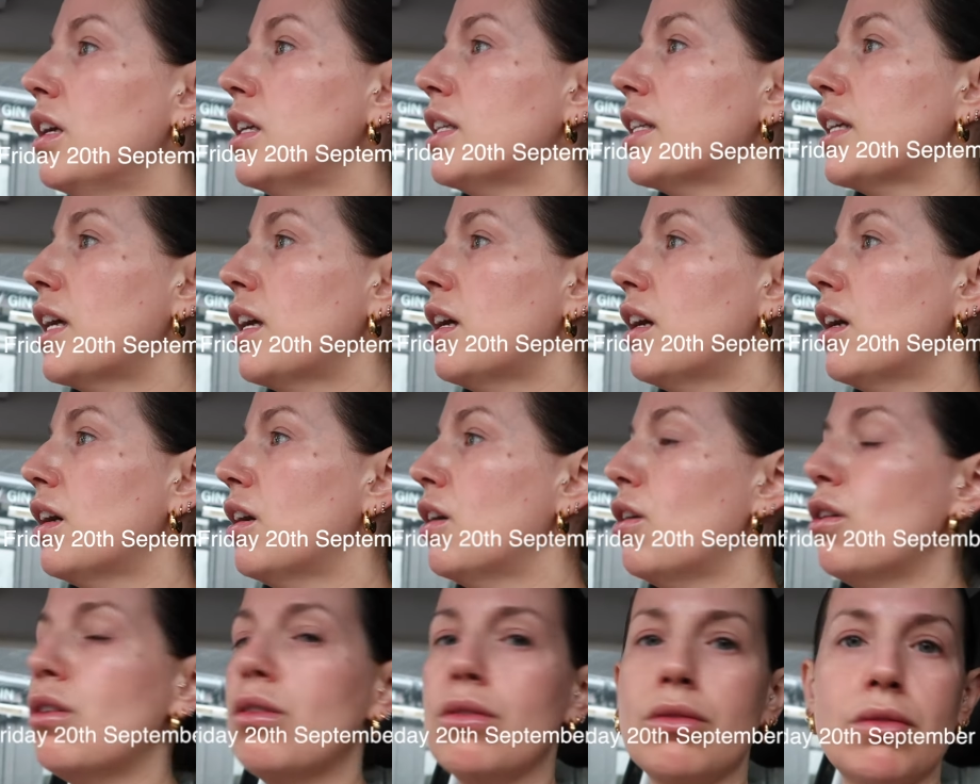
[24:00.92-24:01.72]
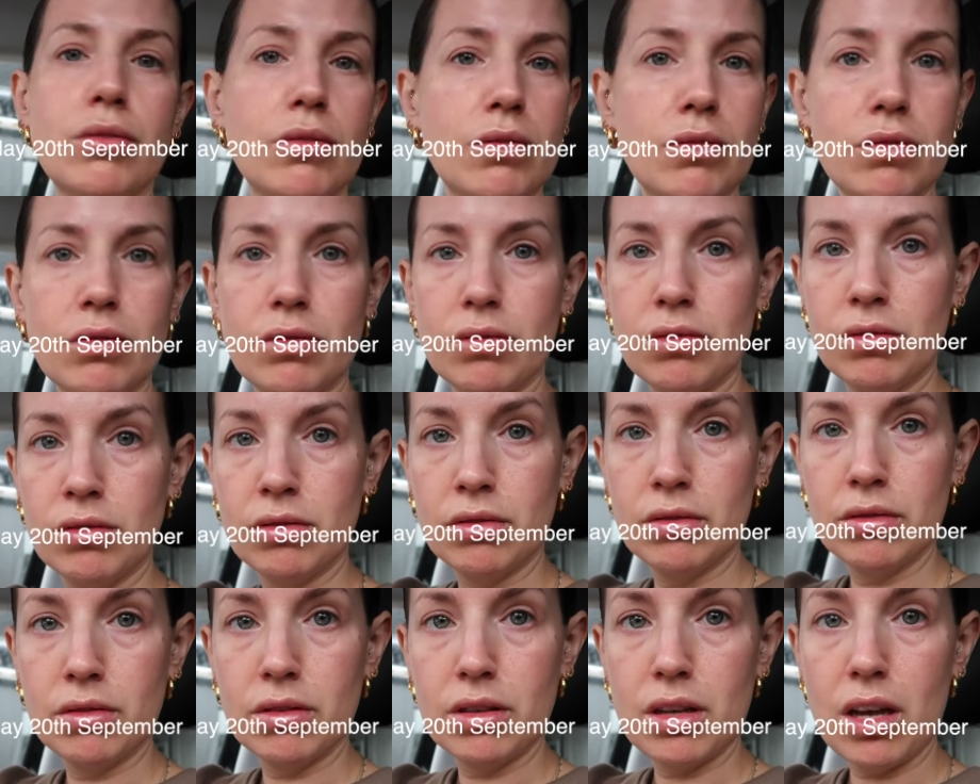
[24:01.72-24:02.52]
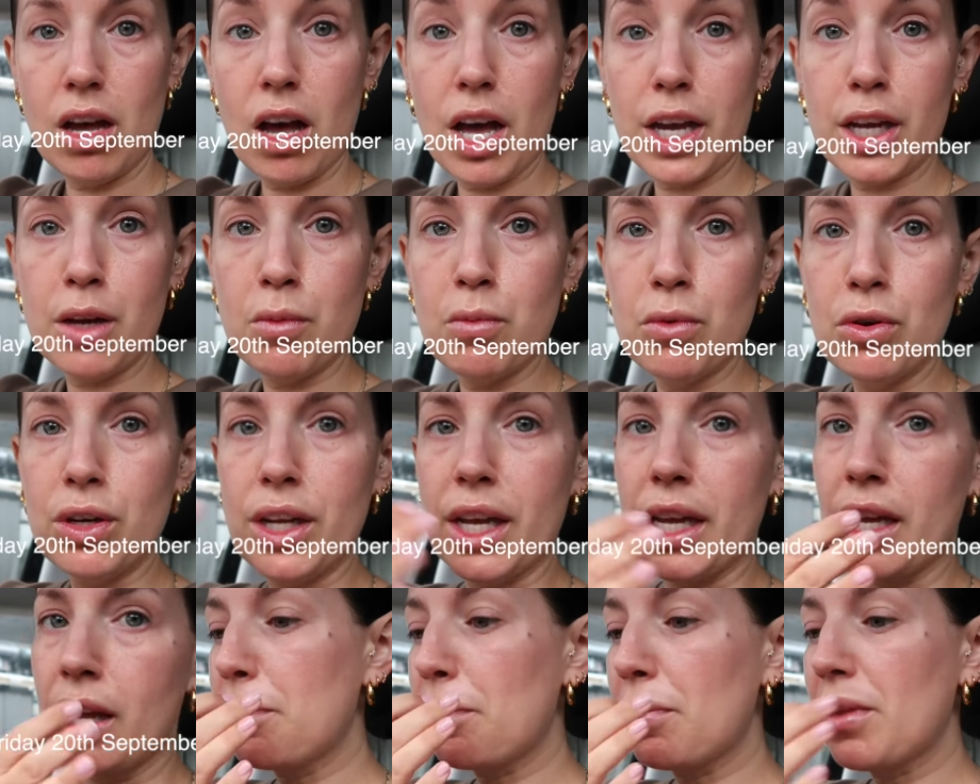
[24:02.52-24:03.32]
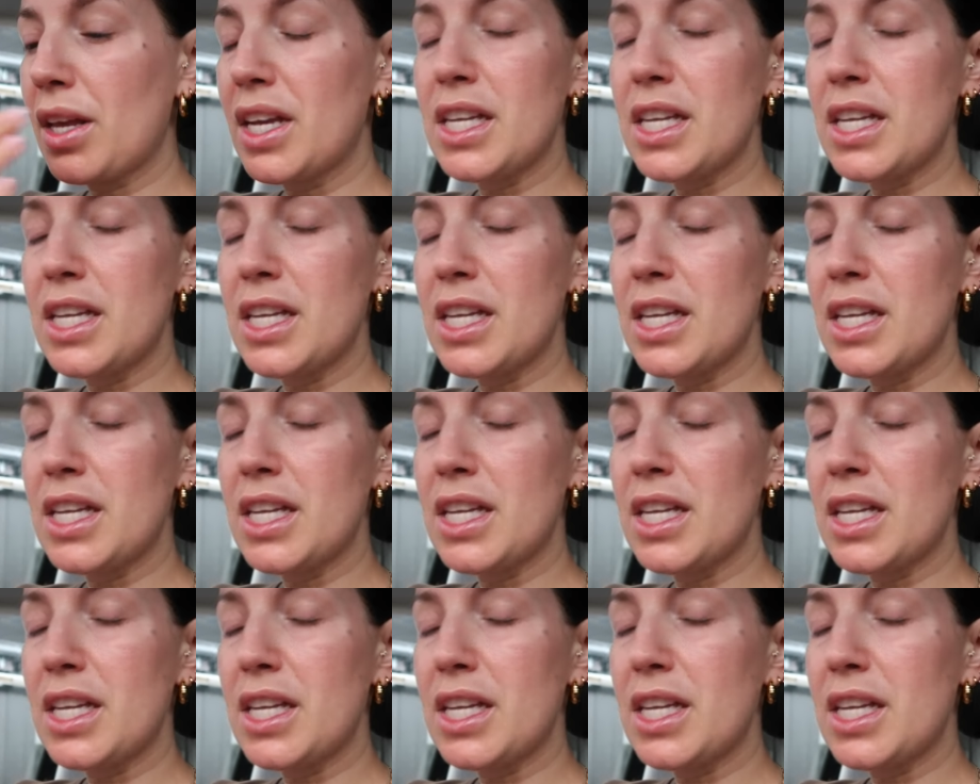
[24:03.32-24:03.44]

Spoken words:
Is that her? Oh. Hi, good morning.